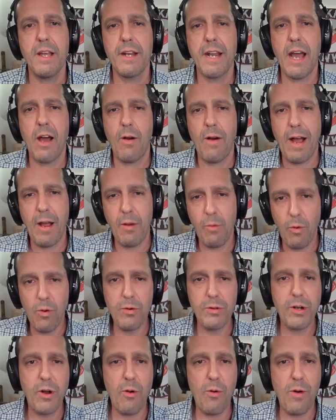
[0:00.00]
Now, I
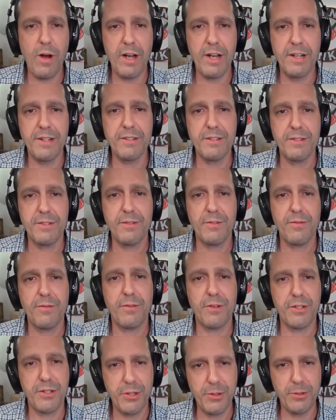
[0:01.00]
won't go on
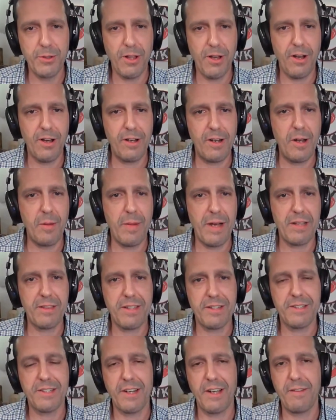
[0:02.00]
for too long about
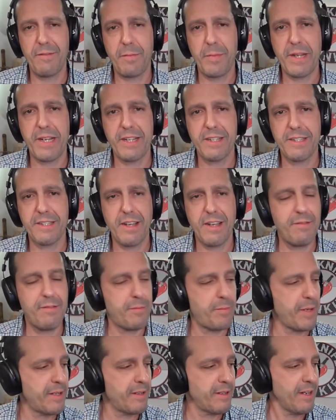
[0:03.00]
this knife because
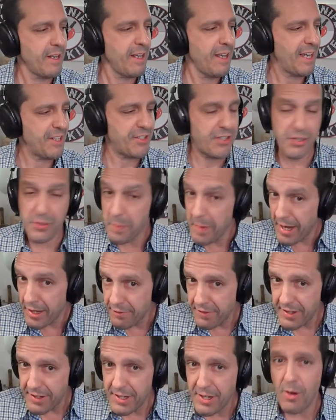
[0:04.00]
I've been I just made
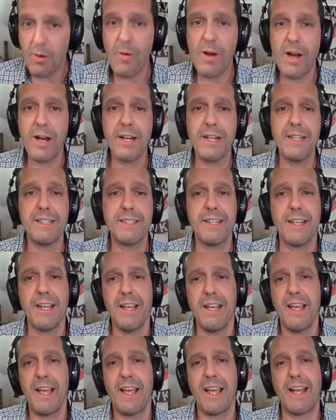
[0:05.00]
a video on it
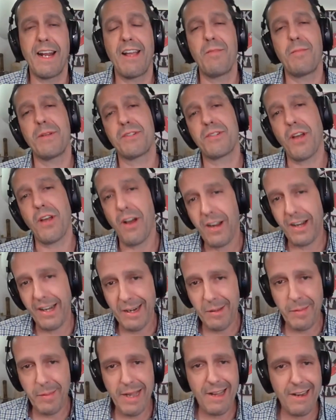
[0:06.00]
and I've been
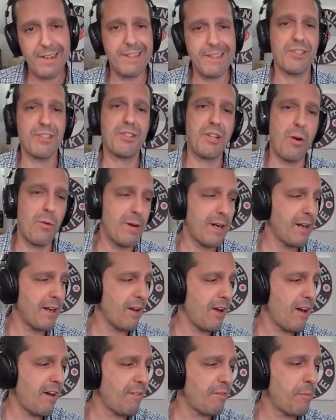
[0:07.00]
talking about it and showing it
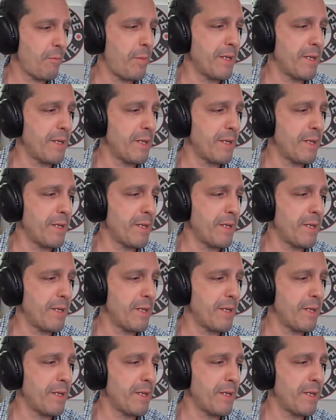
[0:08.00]
off,